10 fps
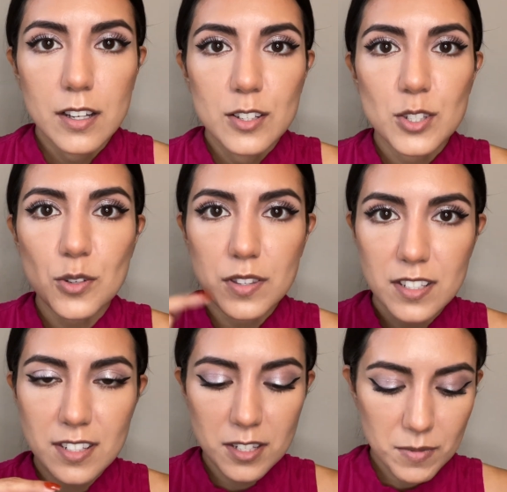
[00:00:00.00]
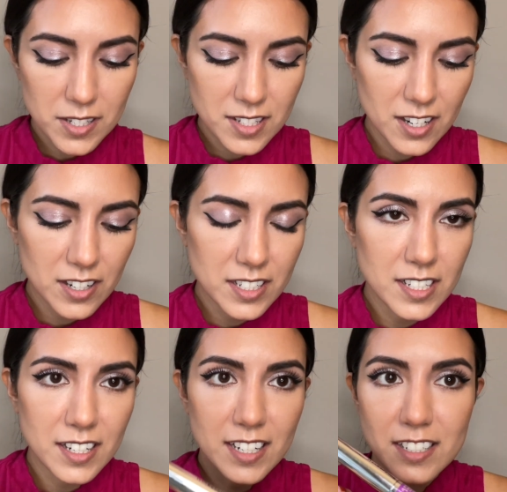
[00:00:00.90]
So this is mascara
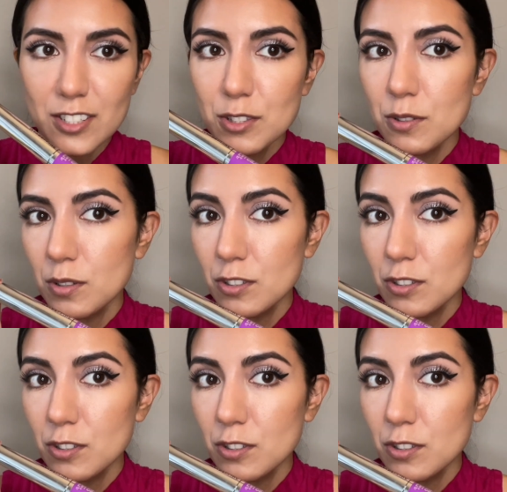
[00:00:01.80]
done. I did 2